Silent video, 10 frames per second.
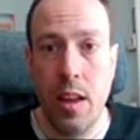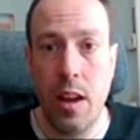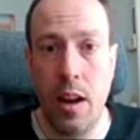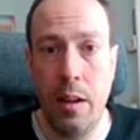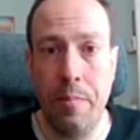
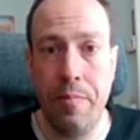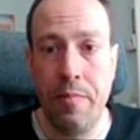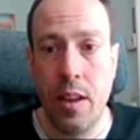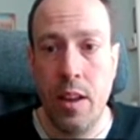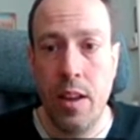
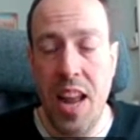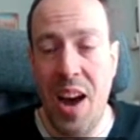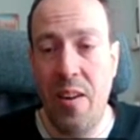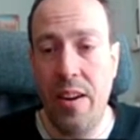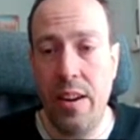
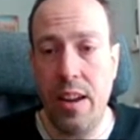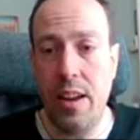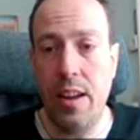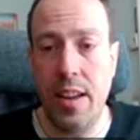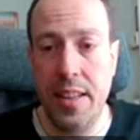Now,
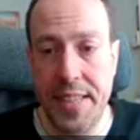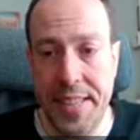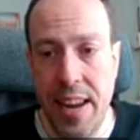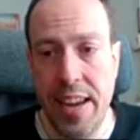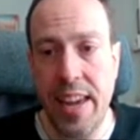it's
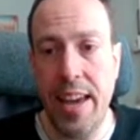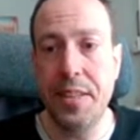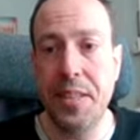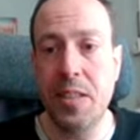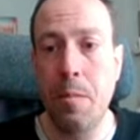still the
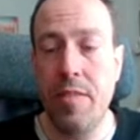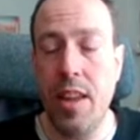case